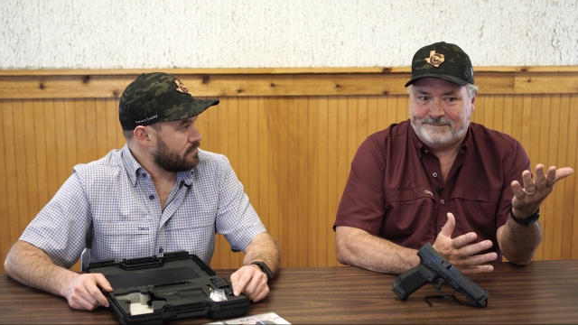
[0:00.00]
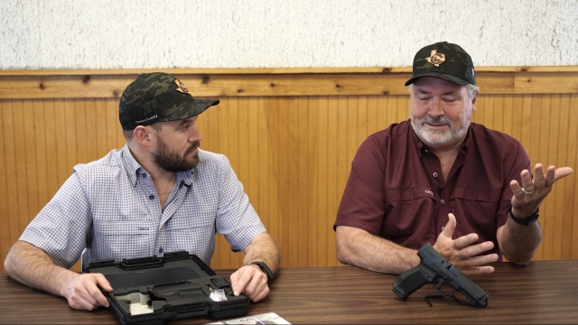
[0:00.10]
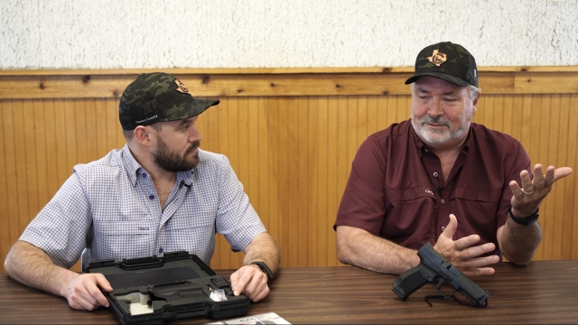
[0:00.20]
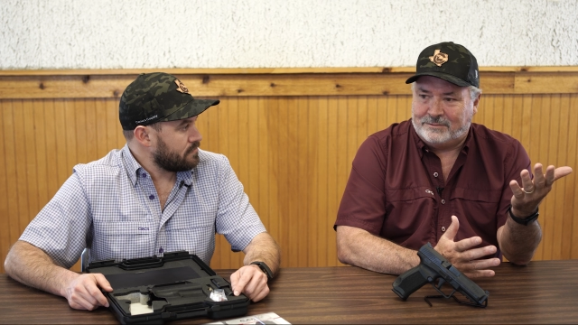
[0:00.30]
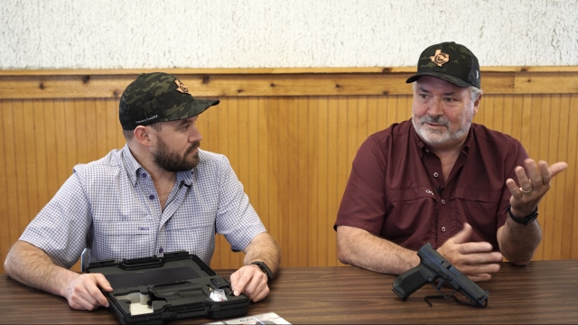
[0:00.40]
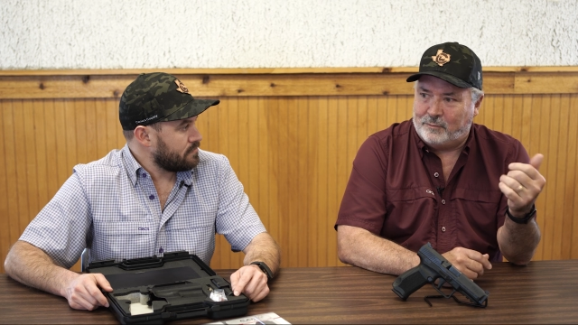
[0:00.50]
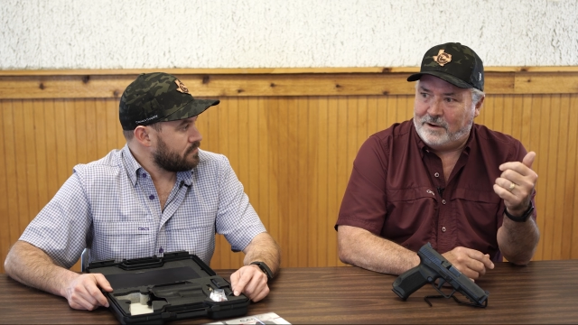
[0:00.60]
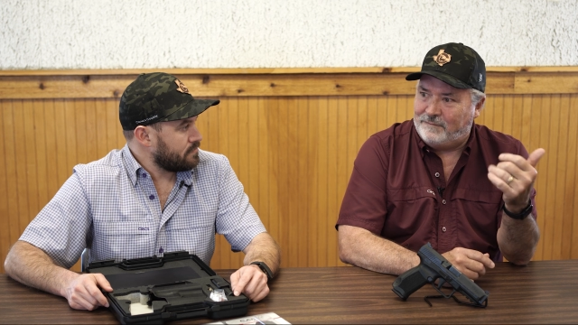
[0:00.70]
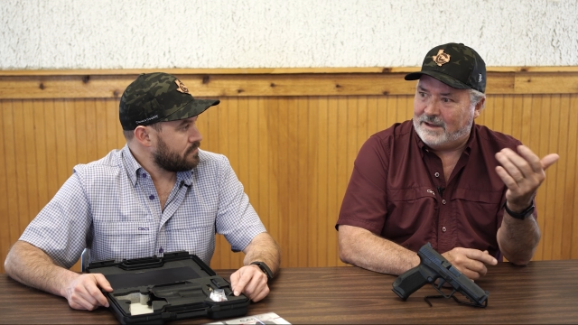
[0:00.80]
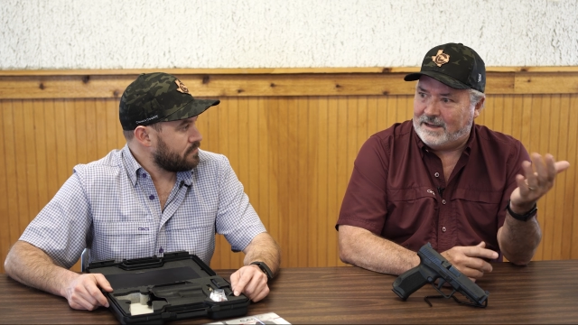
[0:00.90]
Speaker 1: you know
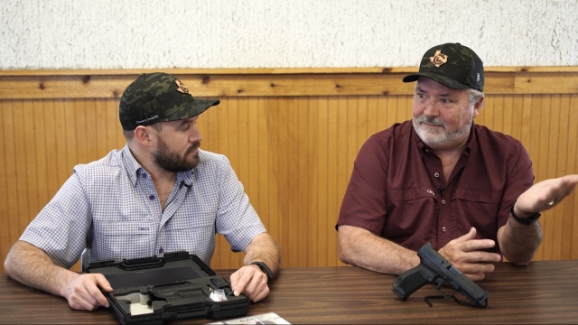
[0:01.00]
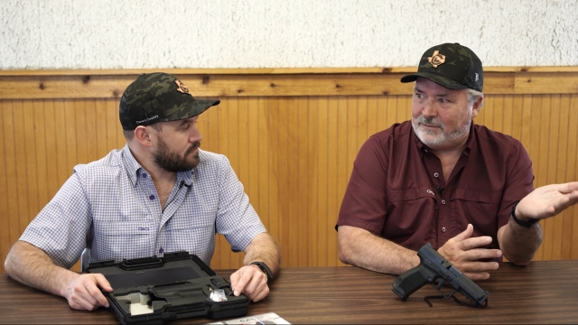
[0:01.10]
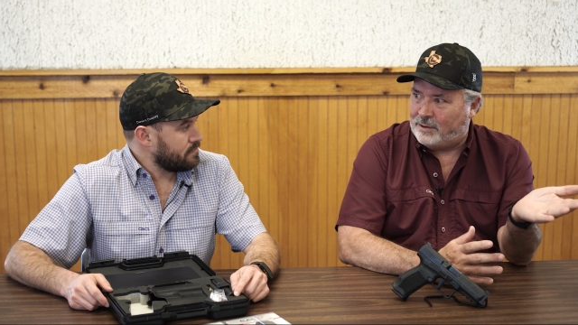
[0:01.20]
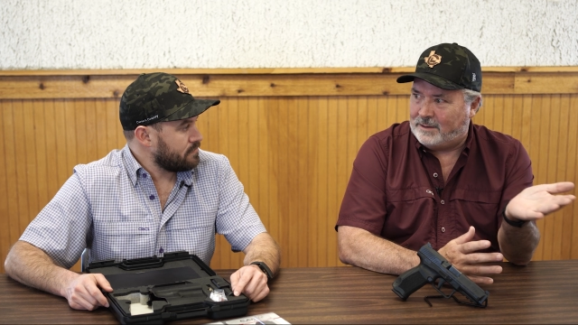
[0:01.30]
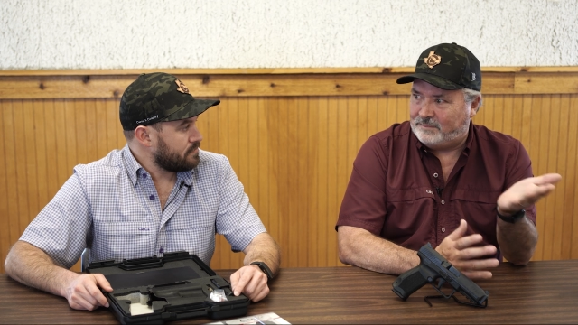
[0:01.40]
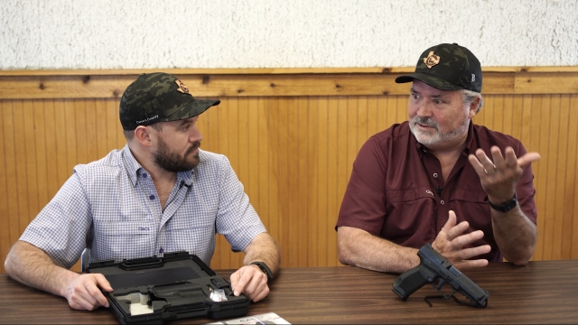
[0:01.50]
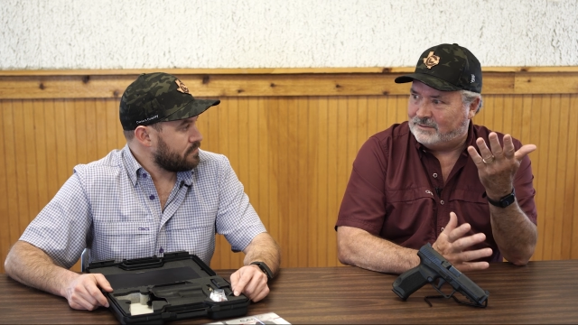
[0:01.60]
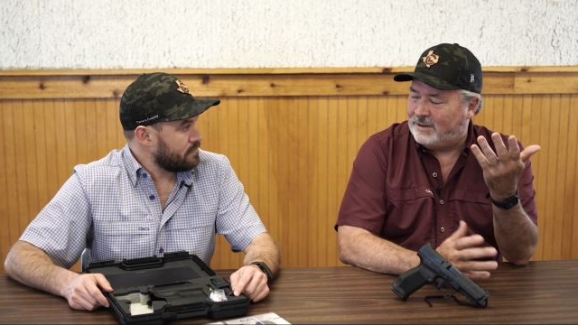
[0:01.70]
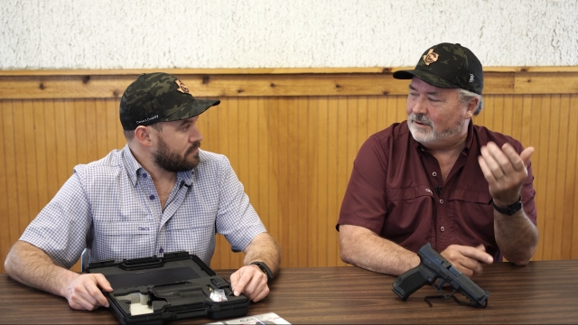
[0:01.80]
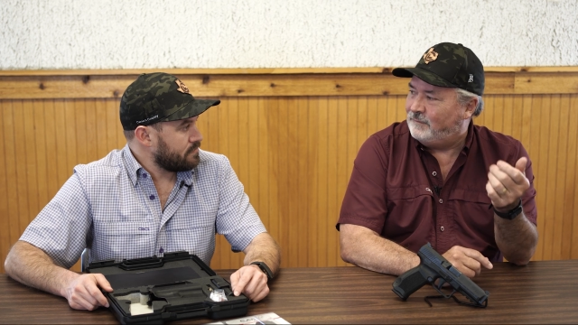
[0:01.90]
25 on up to
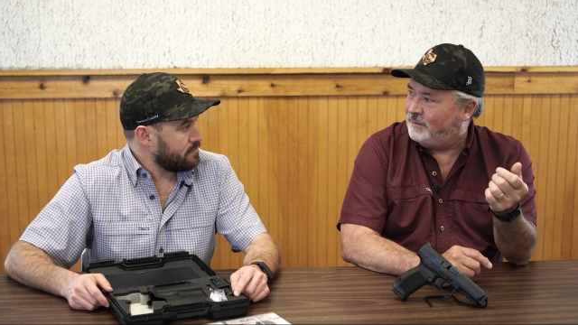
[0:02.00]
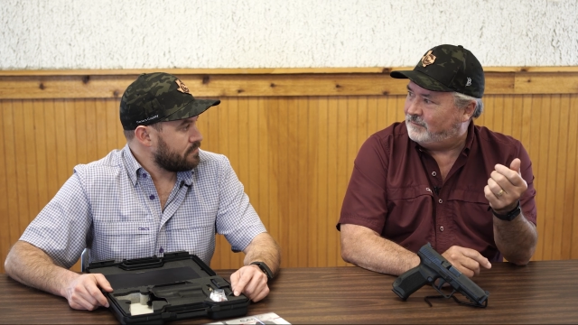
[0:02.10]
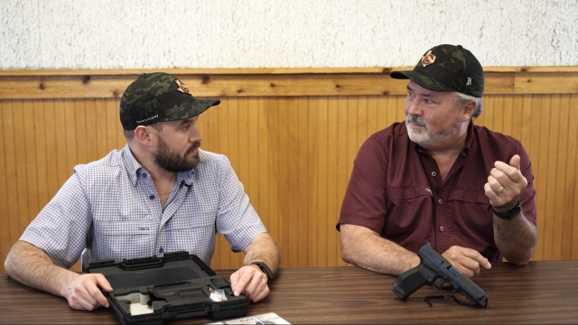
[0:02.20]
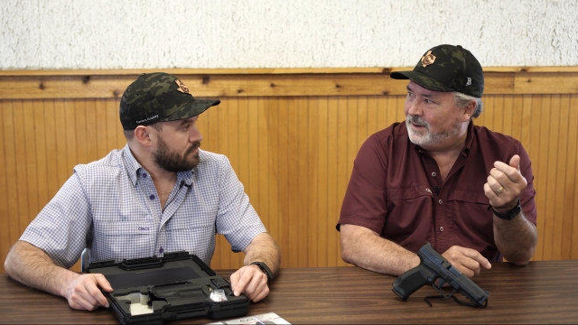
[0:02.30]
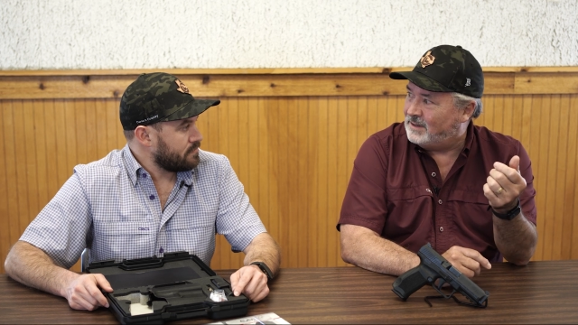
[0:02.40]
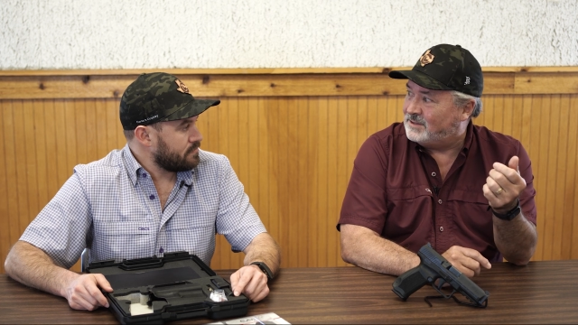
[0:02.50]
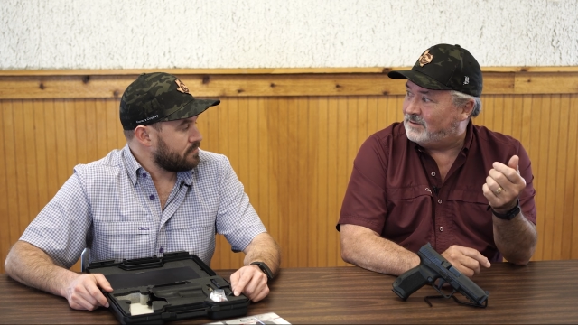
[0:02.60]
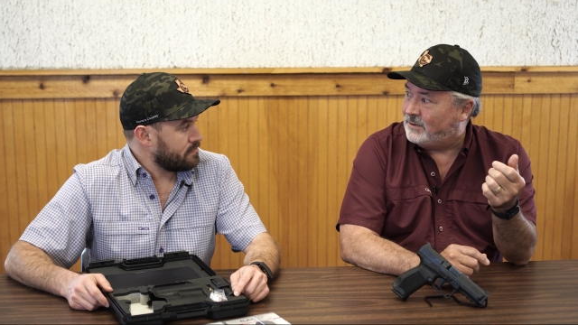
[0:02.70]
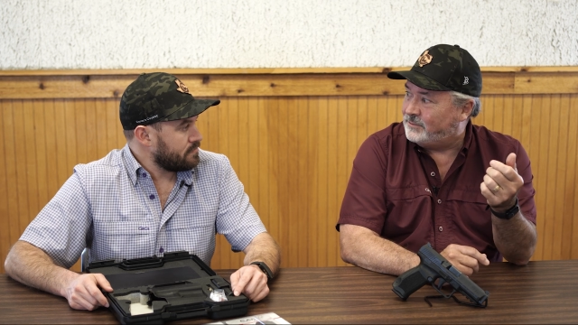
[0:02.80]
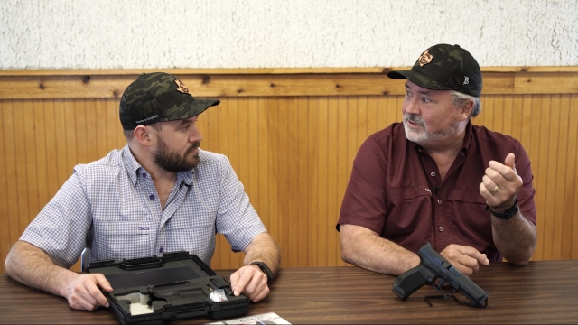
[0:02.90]
150 bucks on
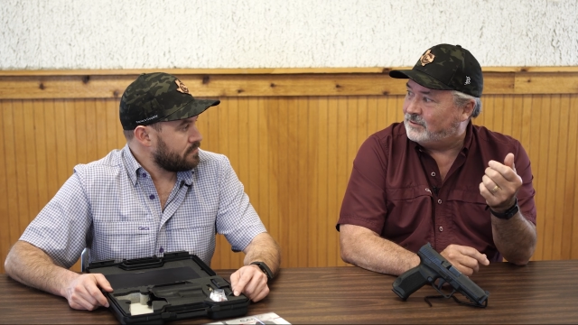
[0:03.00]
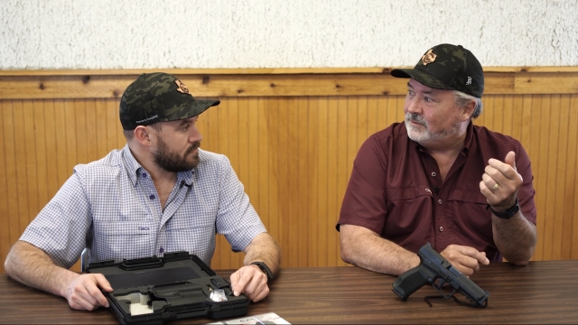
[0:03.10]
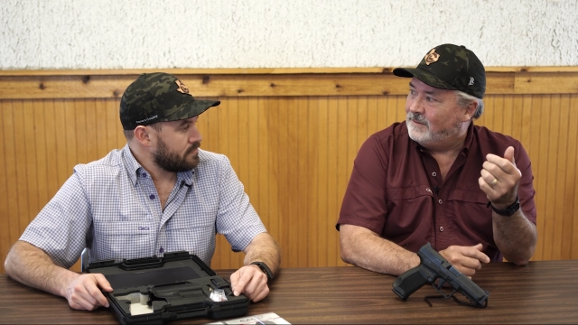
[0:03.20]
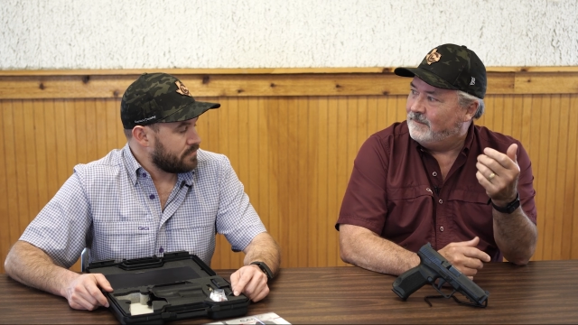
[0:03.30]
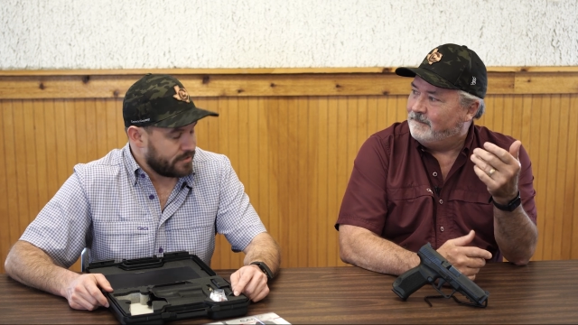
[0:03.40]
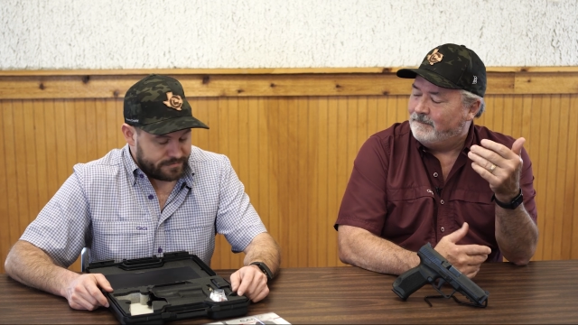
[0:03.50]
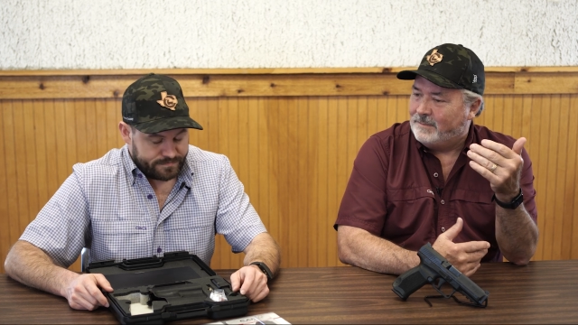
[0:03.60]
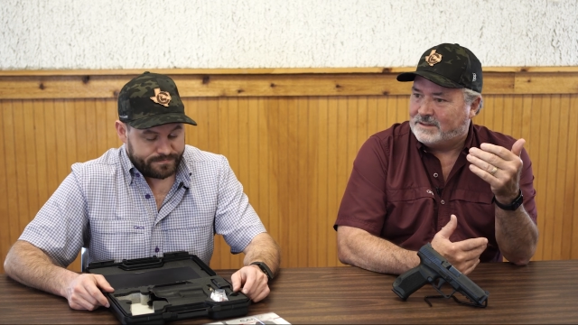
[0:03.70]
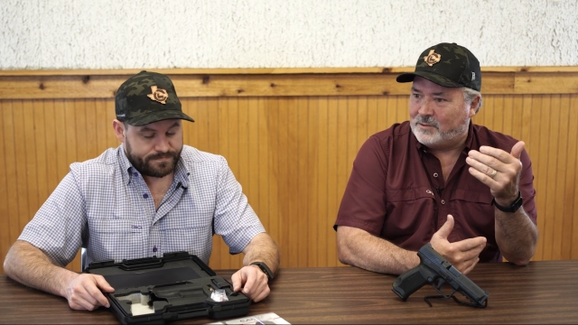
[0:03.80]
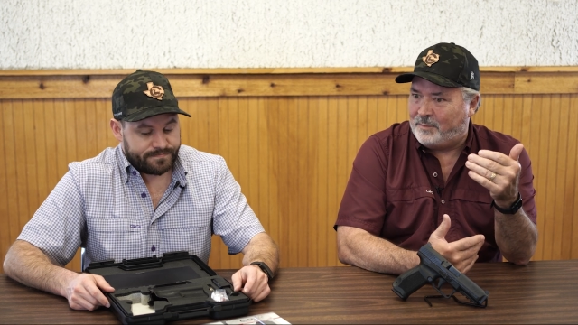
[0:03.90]
a holster yeah.
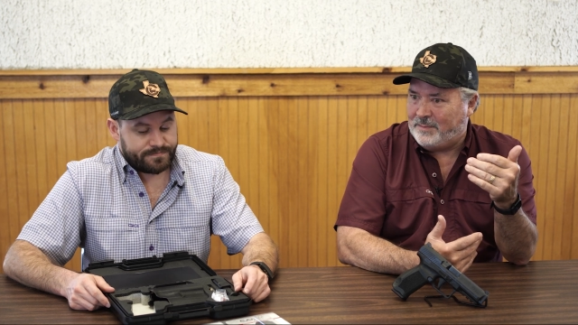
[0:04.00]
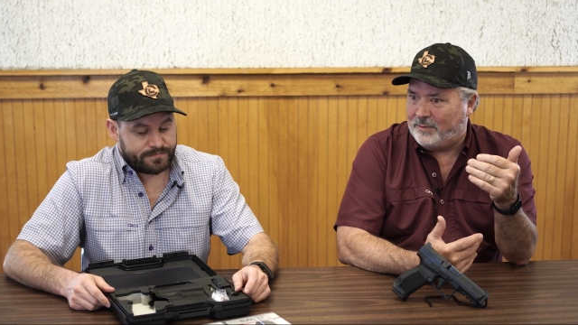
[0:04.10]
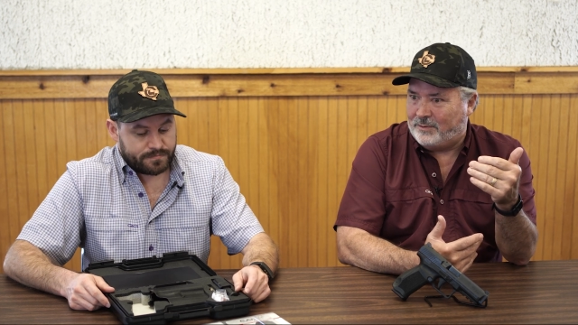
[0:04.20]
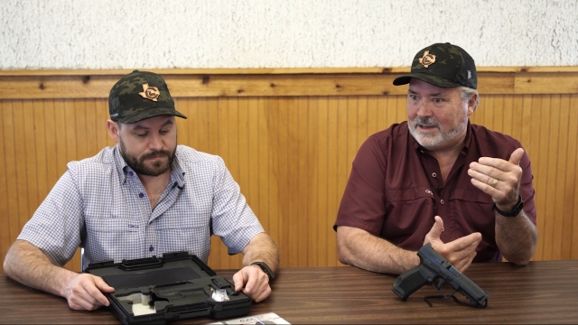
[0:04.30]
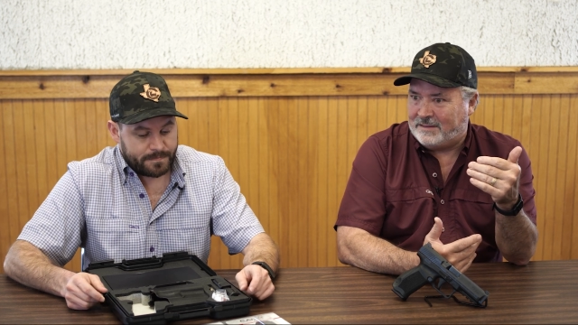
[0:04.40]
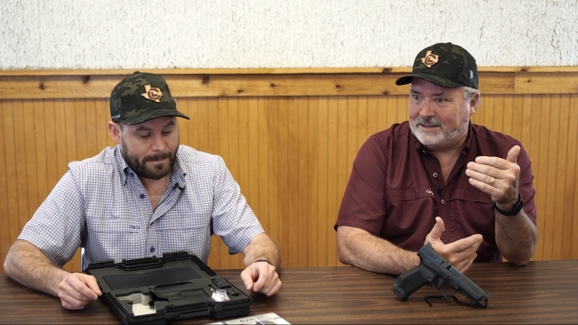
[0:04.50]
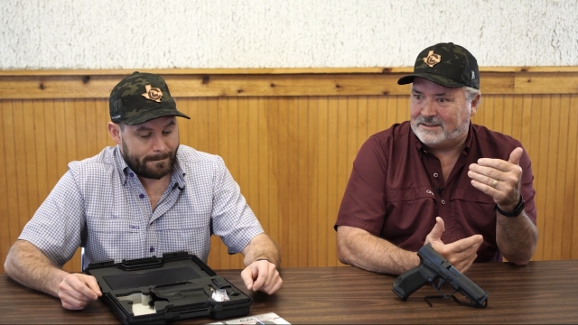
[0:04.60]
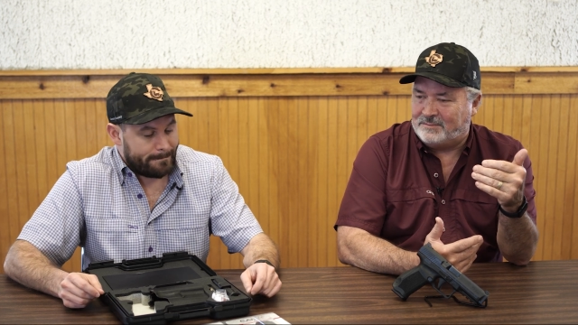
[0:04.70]
so people i think